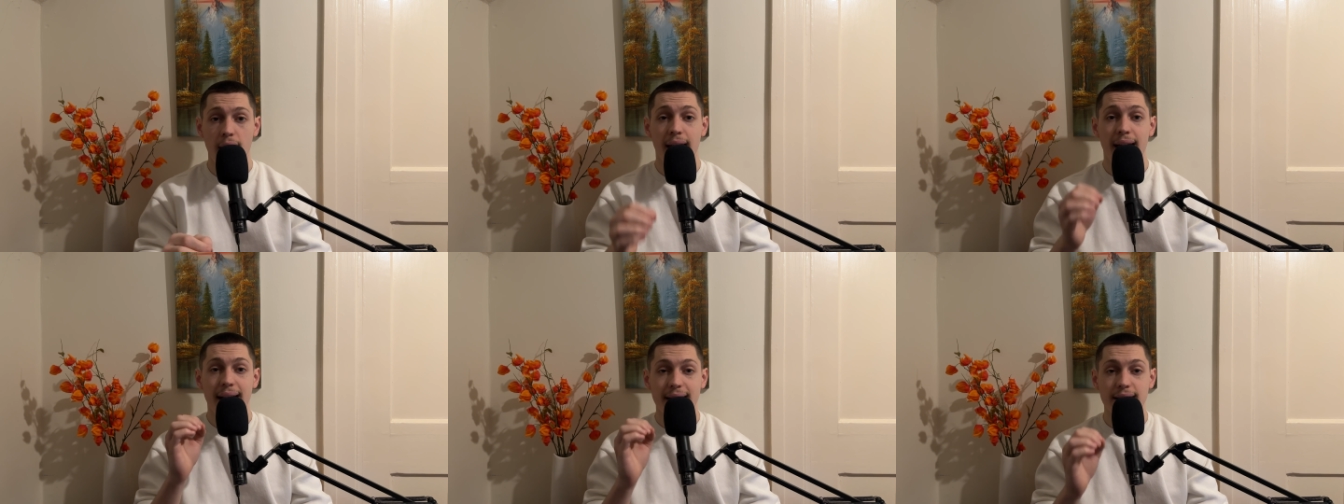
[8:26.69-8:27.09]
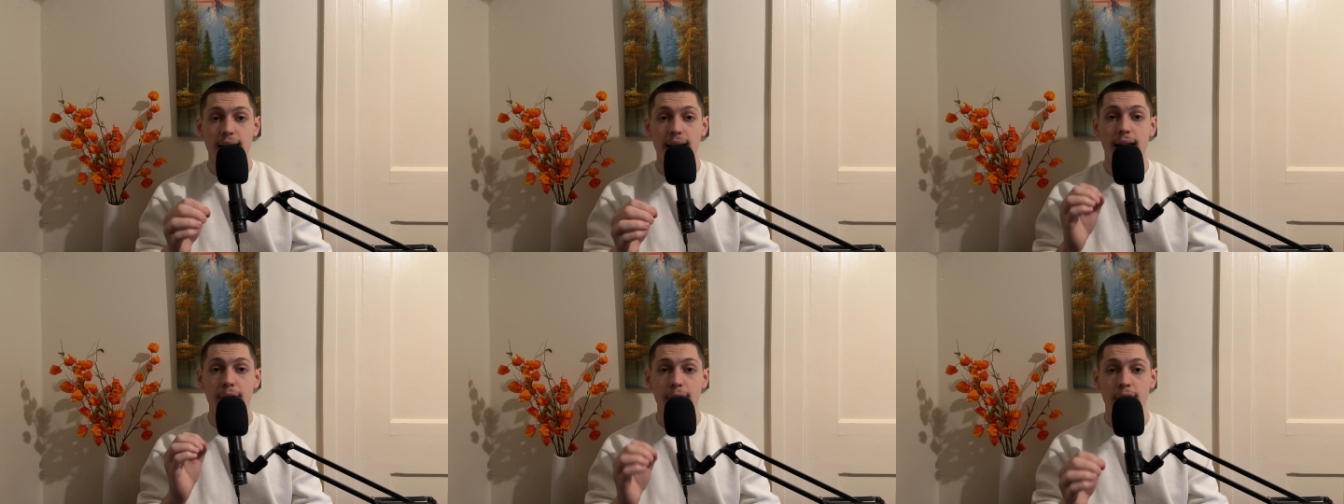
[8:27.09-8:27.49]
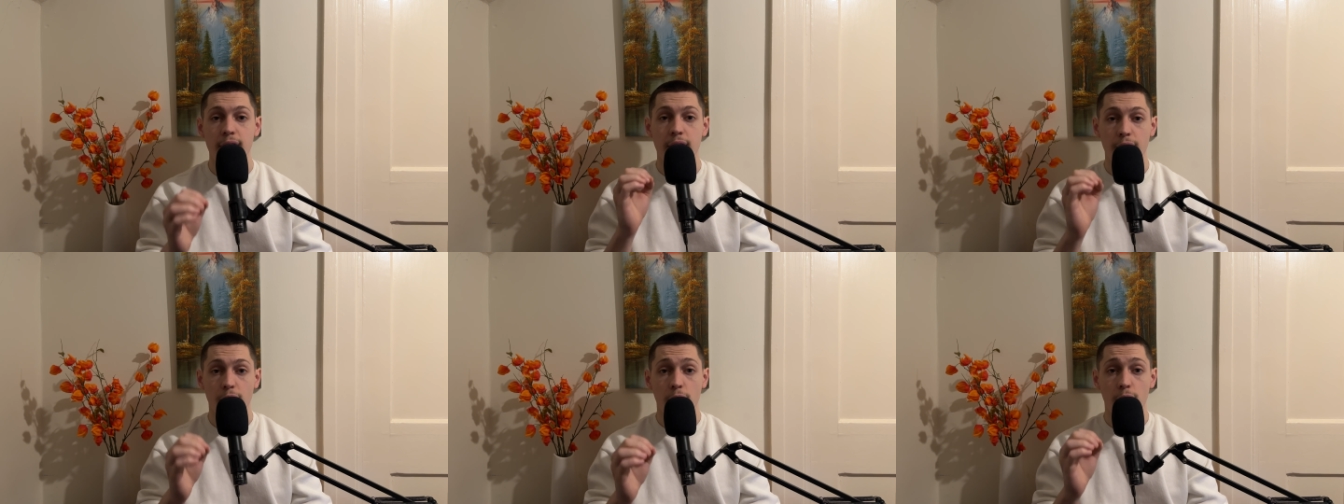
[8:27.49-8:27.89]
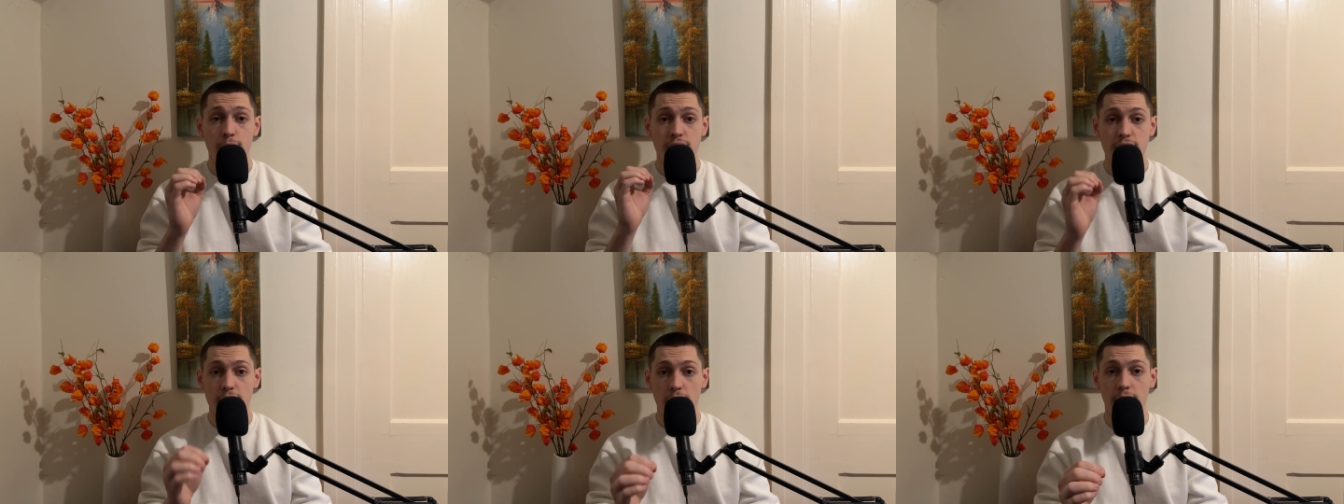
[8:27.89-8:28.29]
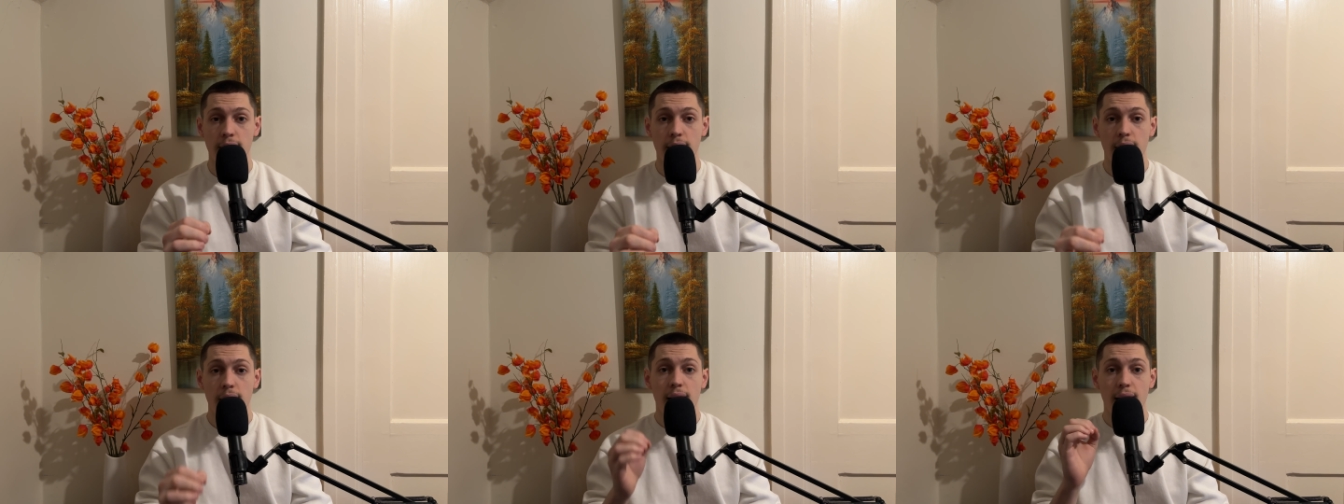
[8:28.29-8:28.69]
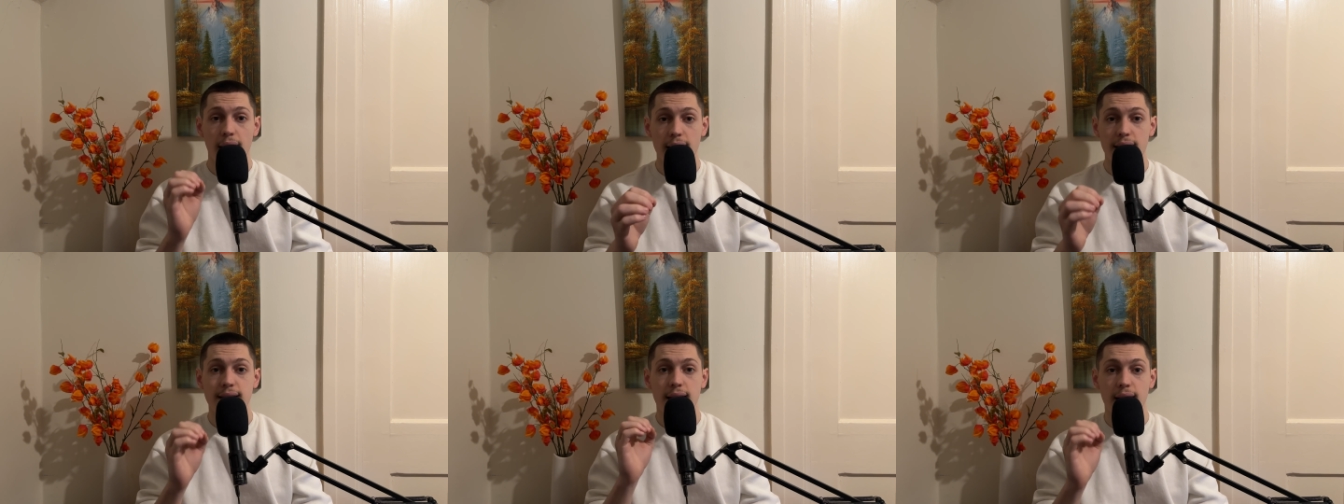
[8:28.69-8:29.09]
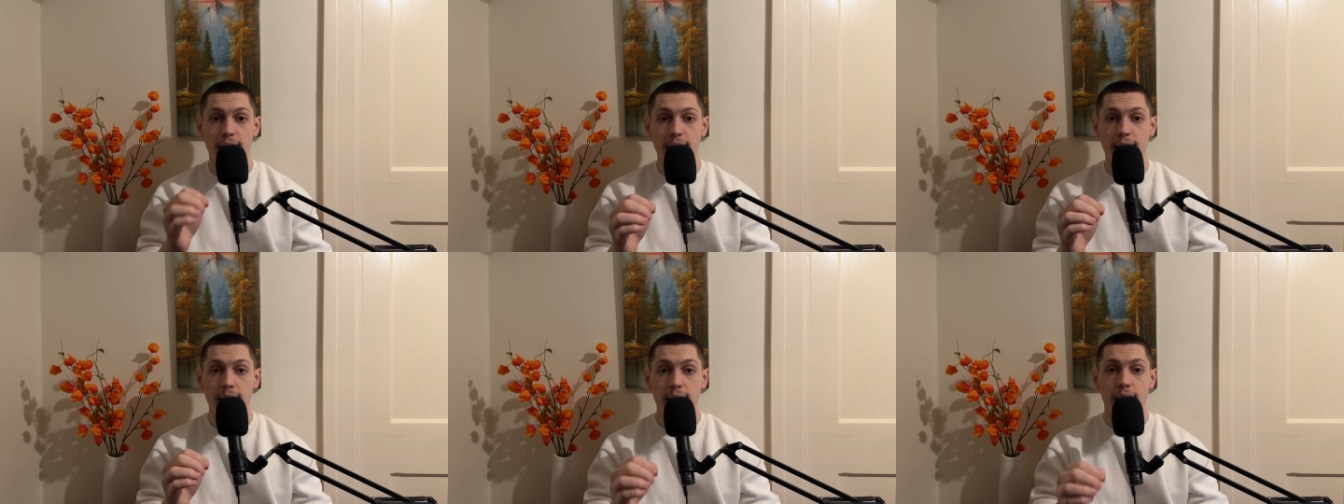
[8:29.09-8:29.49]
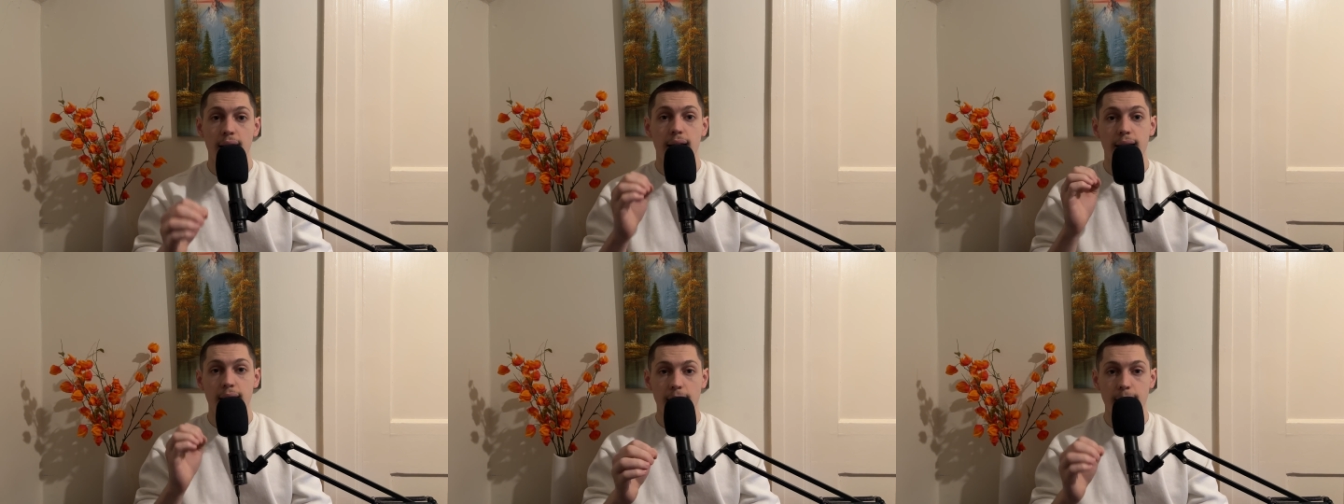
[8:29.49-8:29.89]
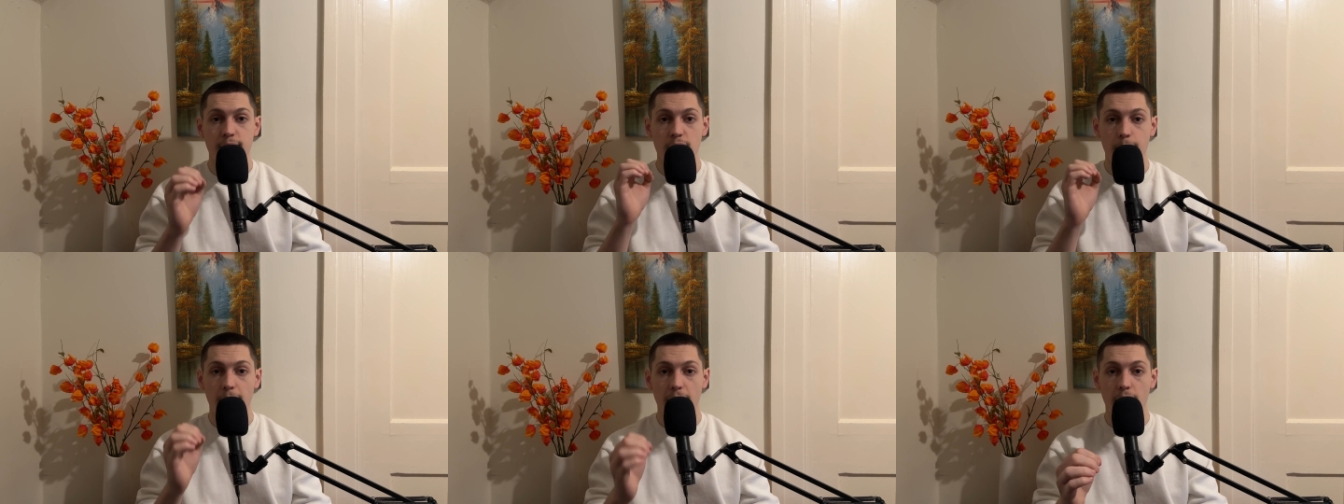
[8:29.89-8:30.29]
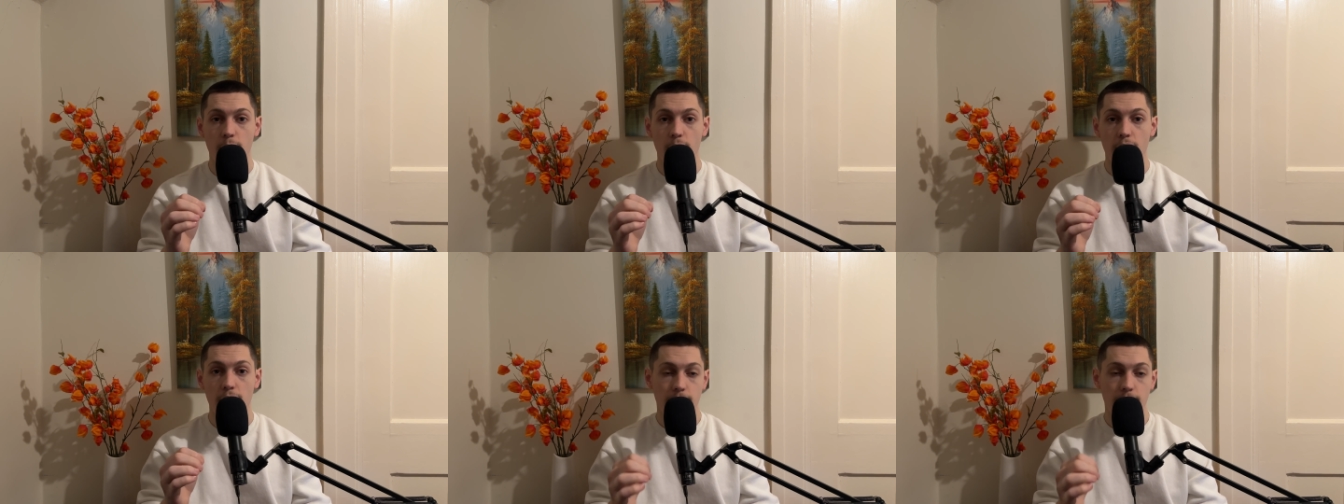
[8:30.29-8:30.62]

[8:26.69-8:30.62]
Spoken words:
his 11-year-old son As-Salih came to power,